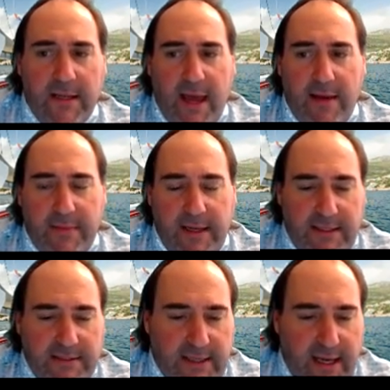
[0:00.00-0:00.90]
That
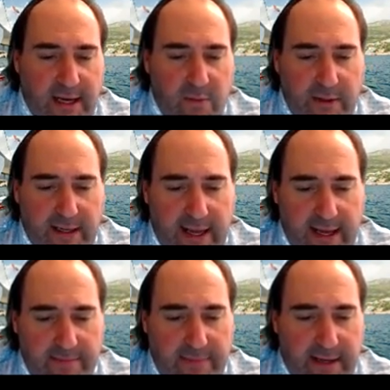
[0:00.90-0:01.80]
means we
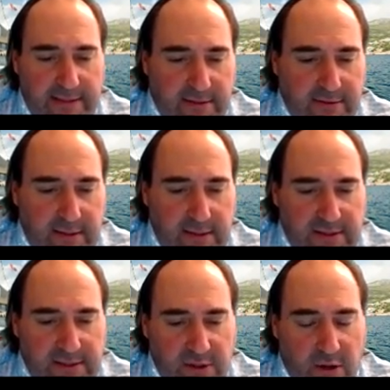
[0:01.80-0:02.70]
can basically
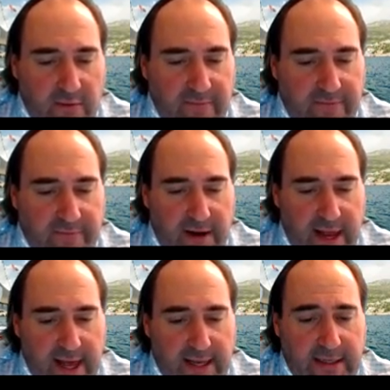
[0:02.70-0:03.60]
solve for
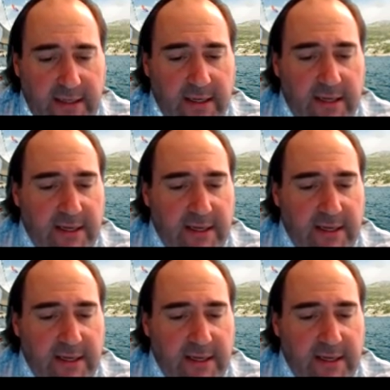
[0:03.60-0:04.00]
N.